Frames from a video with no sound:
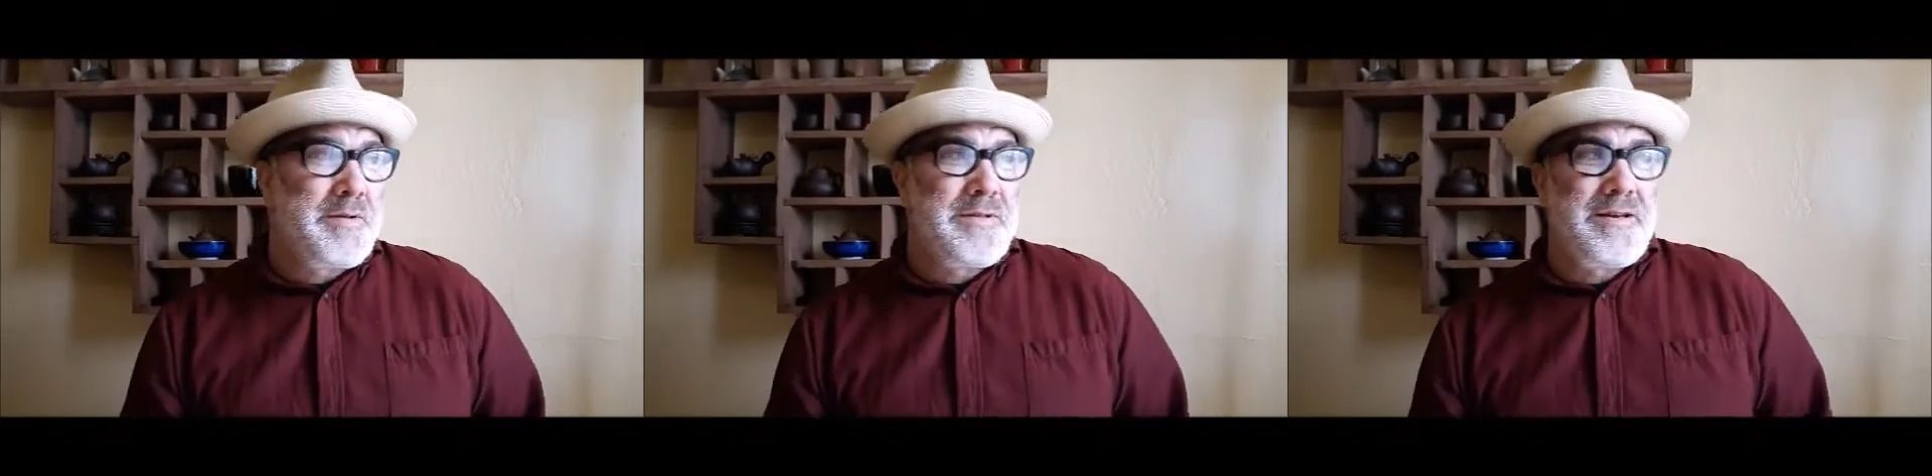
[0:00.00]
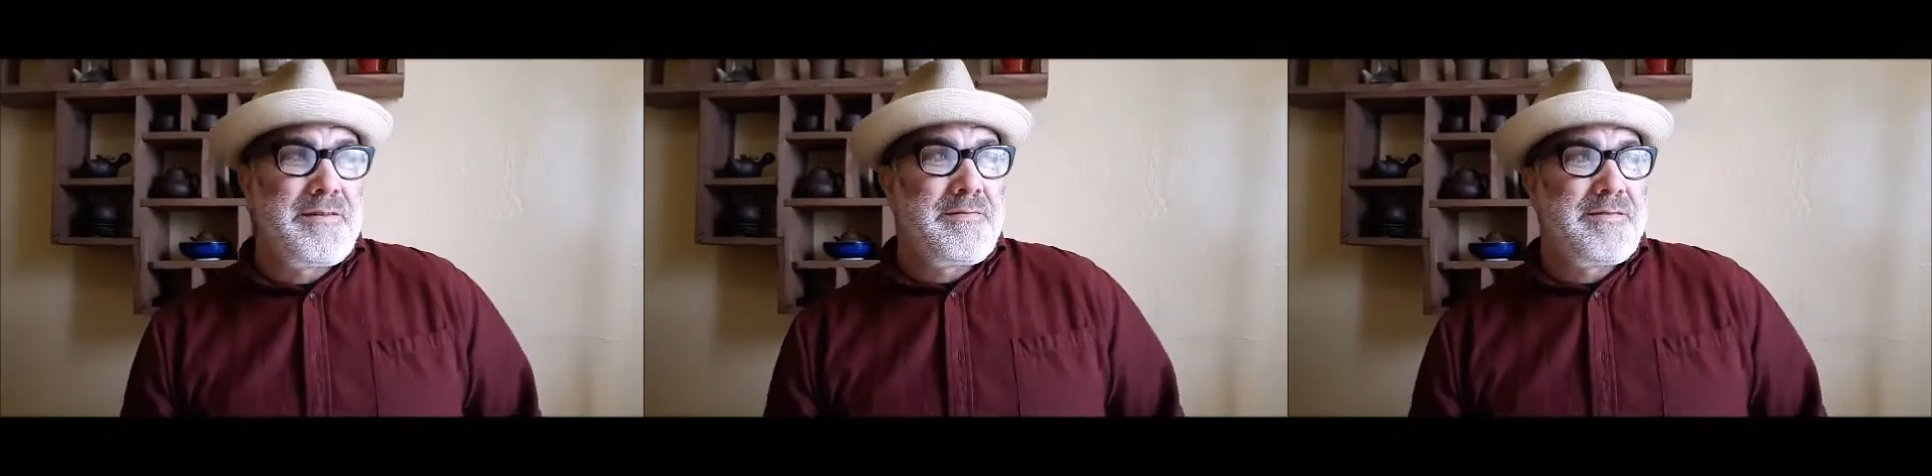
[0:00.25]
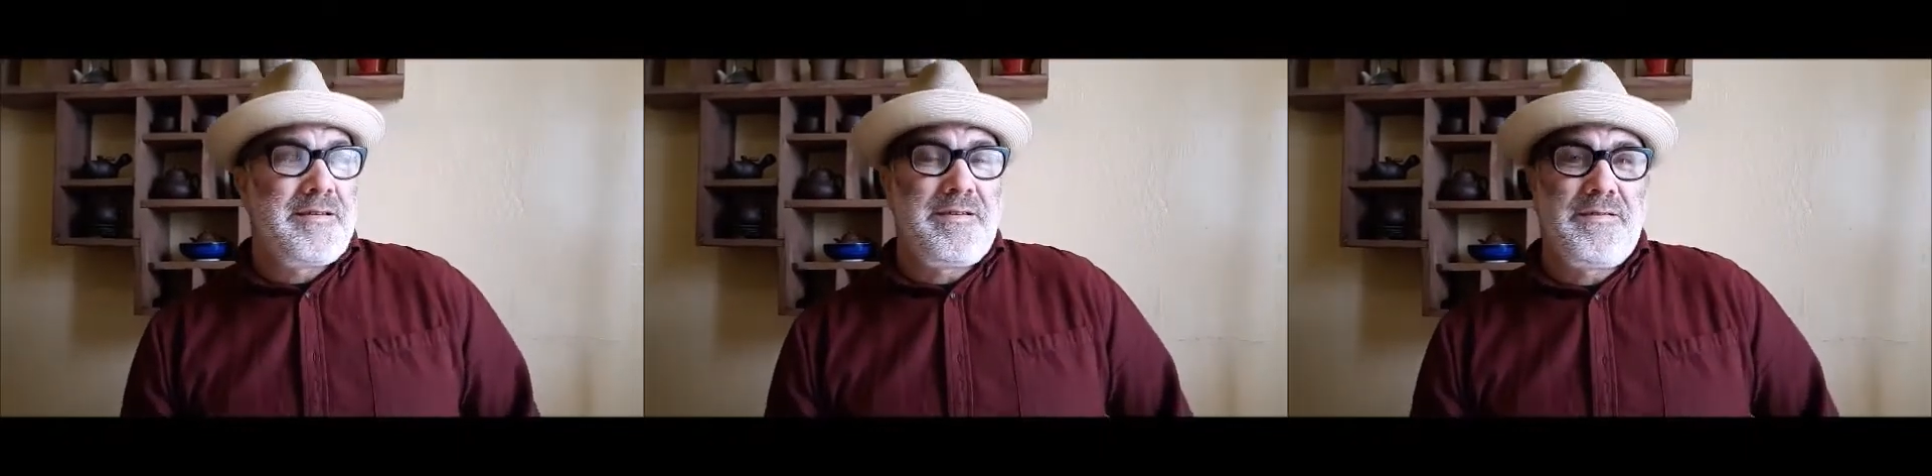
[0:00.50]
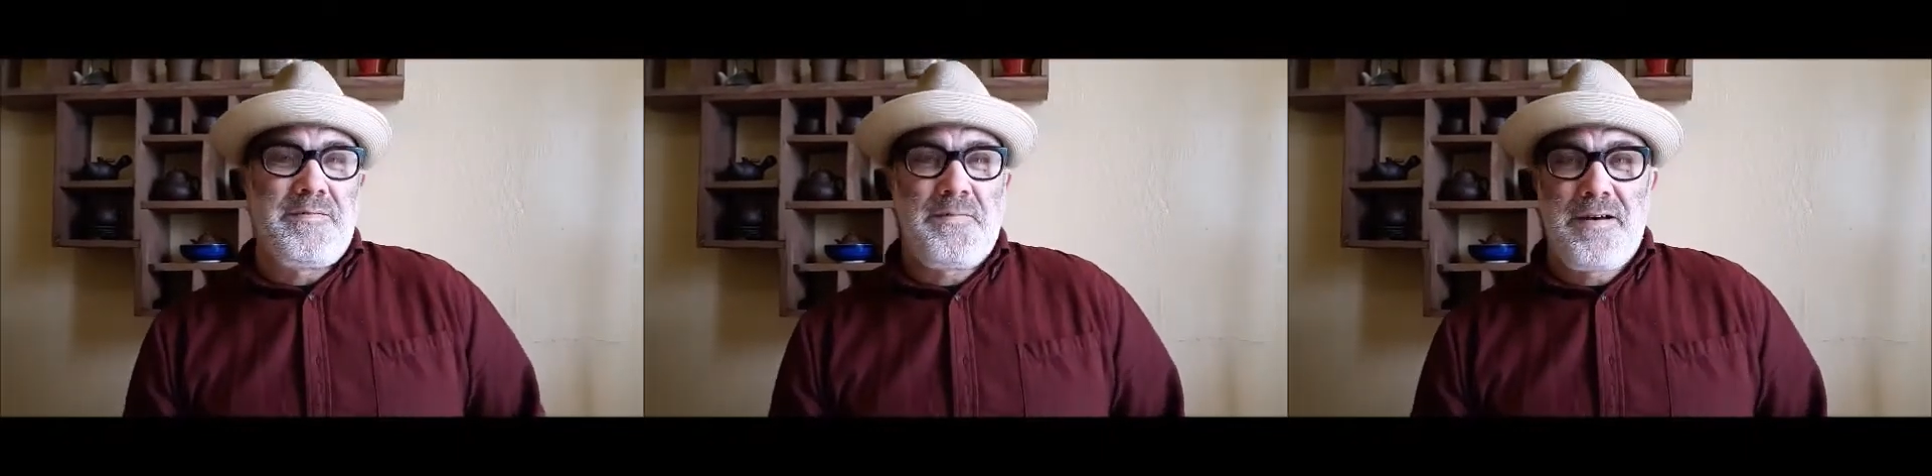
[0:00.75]
thought it was like
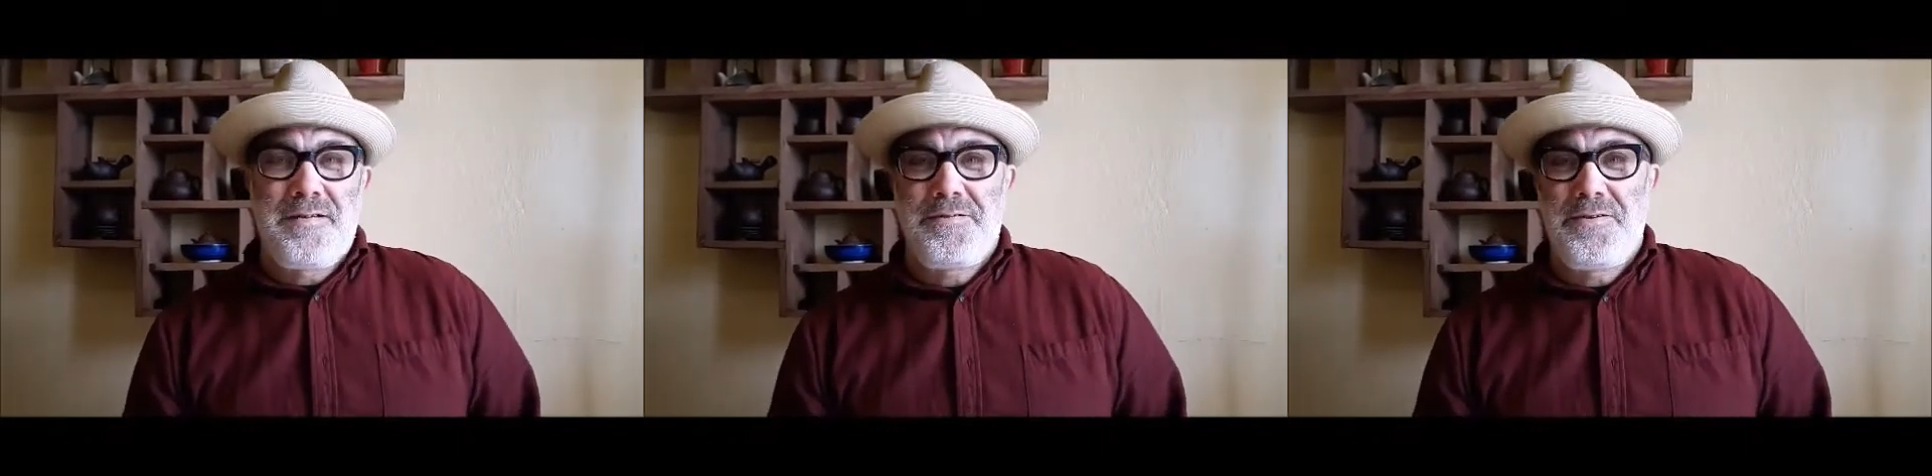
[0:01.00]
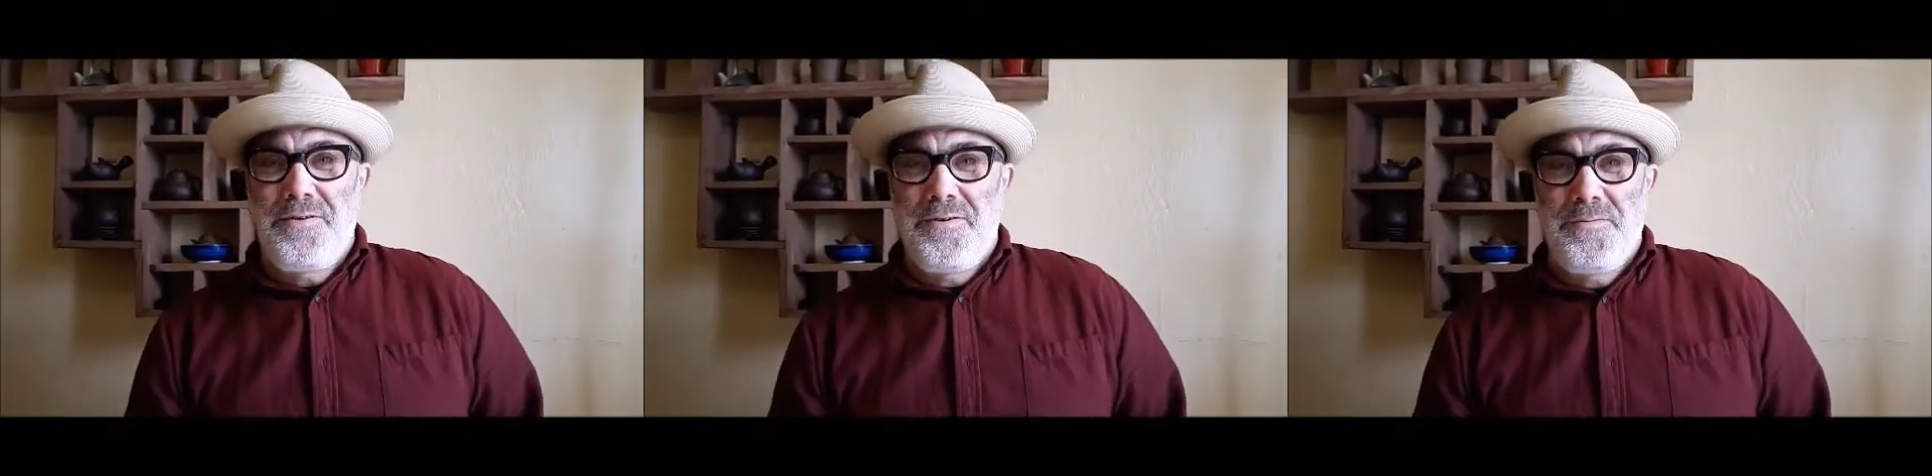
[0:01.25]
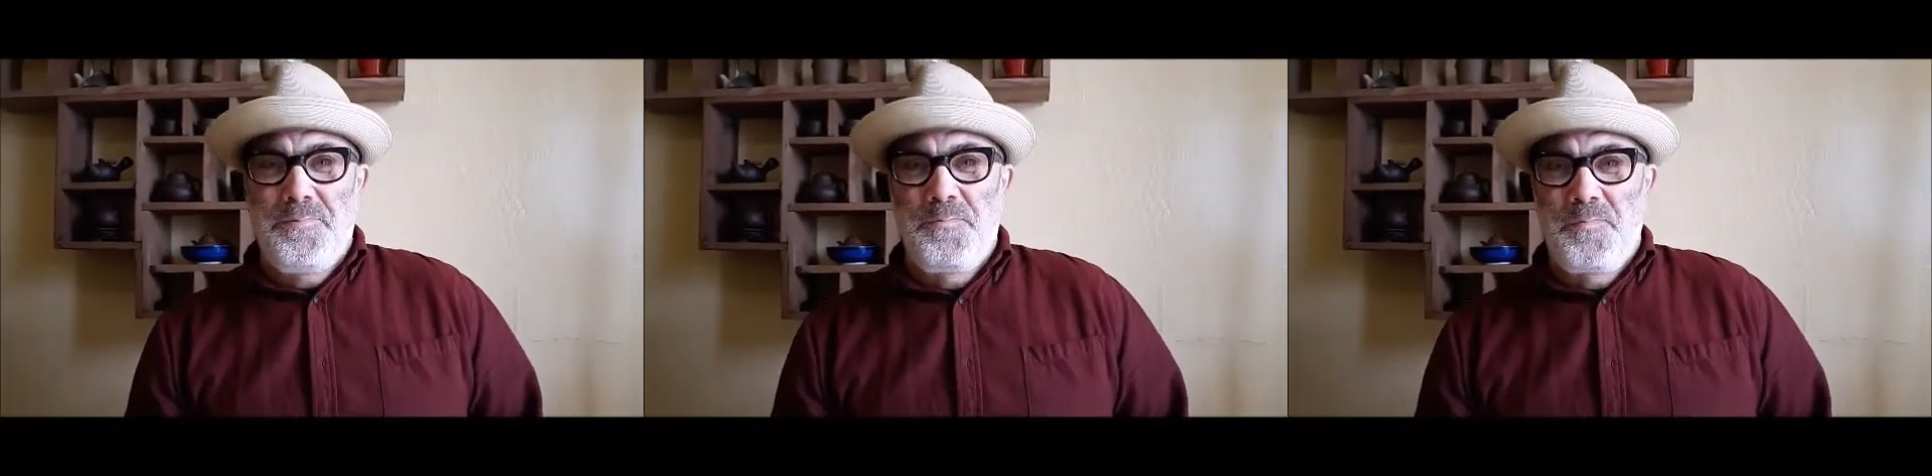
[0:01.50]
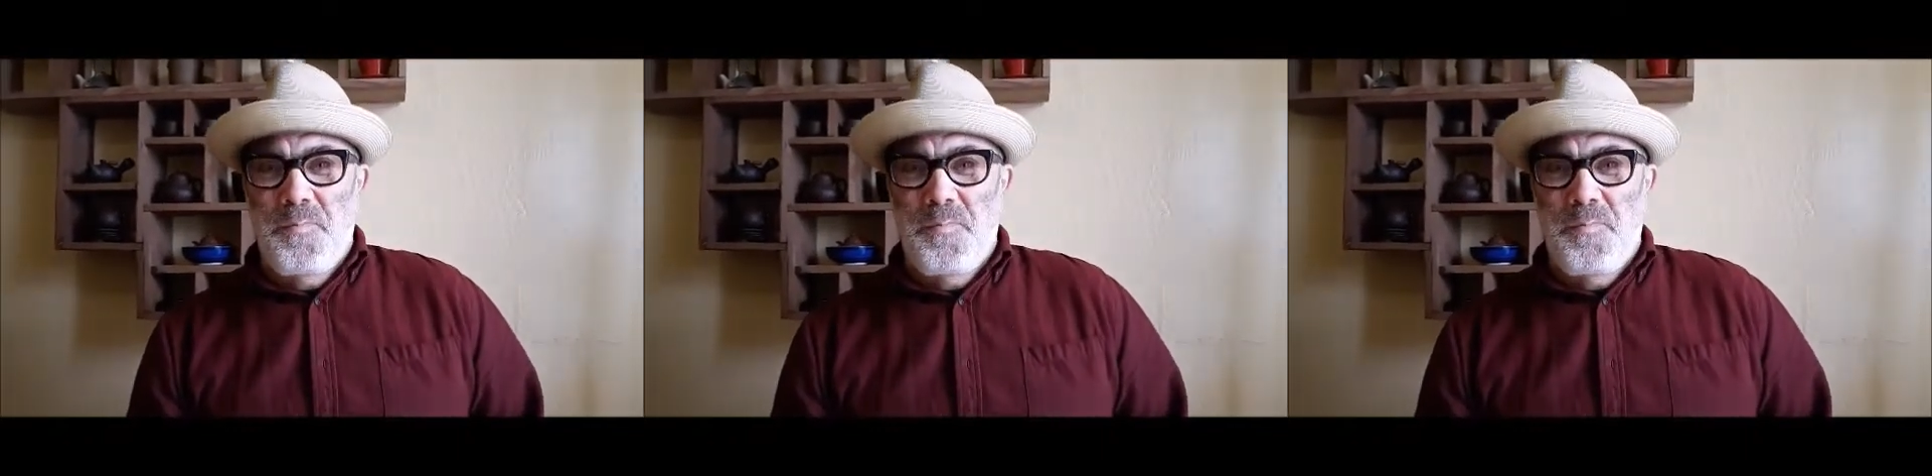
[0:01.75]
a foster home.